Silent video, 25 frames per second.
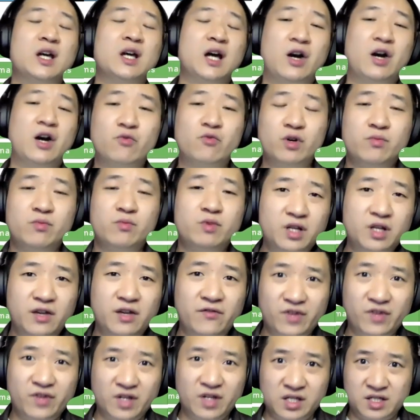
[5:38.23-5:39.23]
However,
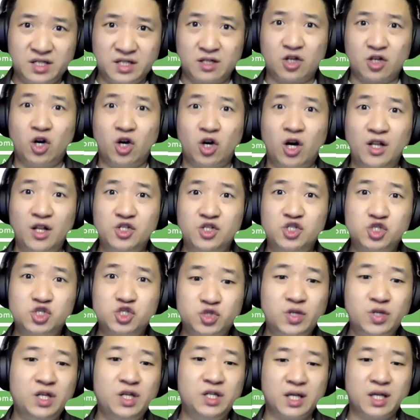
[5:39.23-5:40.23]
if it's a
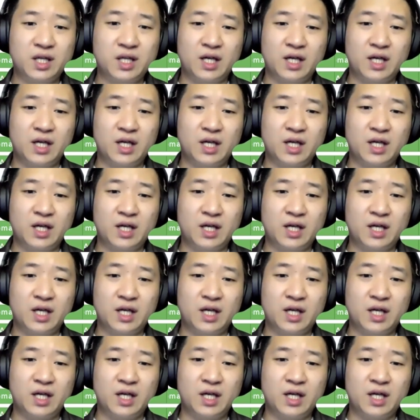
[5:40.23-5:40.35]
country's